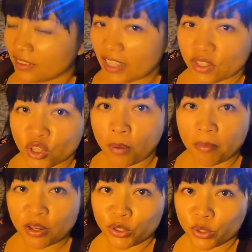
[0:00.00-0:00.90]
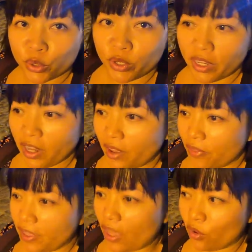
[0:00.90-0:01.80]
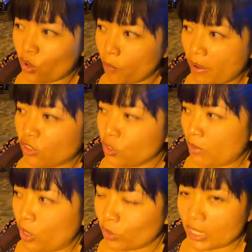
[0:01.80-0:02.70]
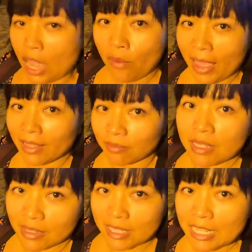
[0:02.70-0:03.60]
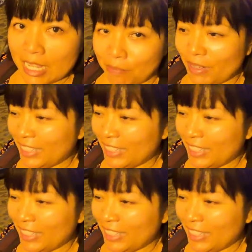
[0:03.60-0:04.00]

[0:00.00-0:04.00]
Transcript: That's not much to do here. I think I'll go back to my hotel and sleep.